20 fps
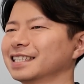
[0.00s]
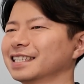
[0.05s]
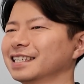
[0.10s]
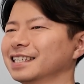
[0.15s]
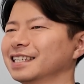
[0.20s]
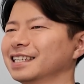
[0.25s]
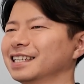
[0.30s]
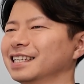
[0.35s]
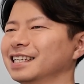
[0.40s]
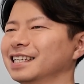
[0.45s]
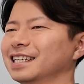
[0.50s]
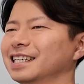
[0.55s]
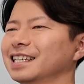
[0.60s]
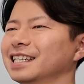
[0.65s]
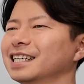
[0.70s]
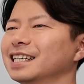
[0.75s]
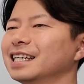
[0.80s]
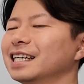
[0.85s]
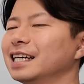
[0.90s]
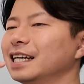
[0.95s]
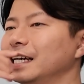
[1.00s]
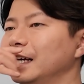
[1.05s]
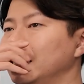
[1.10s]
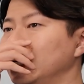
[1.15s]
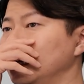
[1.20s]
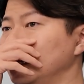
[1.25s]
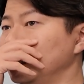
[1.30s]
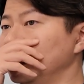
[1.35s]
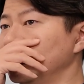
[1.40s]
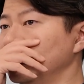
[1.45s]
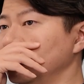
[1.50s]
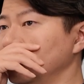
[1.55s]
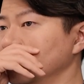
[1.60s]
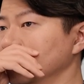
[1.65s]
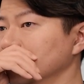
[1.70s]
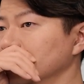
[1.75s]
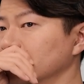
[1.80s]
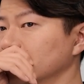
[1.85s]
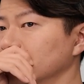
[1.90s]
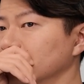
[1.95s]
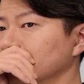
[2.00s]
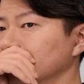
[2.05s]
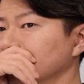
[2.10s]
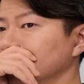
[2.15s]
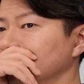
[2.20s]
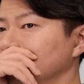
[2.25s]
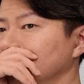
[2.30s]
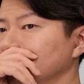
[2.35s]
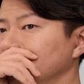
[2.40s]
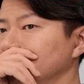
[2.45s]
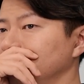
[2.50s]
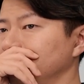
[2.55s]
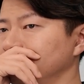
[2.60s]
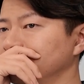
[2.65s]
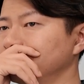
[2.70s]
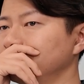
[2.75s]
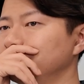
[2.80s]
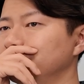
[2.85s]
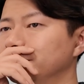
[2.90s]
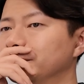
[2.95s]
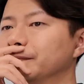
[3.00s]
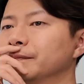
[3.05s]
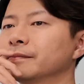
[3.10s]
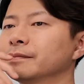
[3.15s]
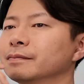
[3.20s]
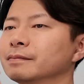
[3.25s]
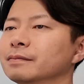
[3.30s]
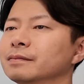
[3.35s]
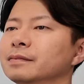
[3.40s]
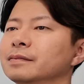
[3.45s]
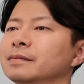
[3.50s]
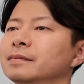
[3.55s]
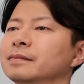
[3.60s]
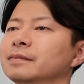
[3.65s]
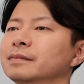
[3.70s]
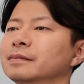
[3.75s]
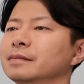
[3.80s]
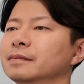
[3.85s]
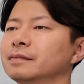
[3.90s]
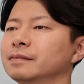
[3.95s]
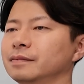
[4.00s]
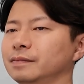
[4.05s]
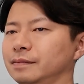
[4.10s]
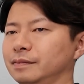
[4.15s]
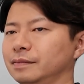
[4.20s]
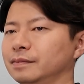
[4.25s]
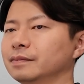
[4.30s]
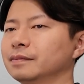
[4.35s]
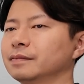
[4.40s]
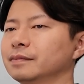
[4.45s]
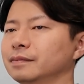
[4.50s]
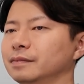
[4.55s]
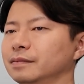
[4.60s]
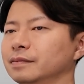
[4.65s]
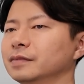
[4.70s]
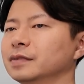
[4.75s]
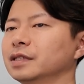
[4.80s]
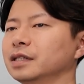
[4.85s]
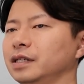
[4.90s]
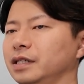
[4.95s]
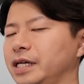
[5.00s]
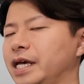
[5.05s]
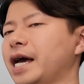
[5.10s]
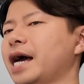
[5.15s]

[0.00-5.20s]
They say, async is better, don't interrupt people, respect deep work.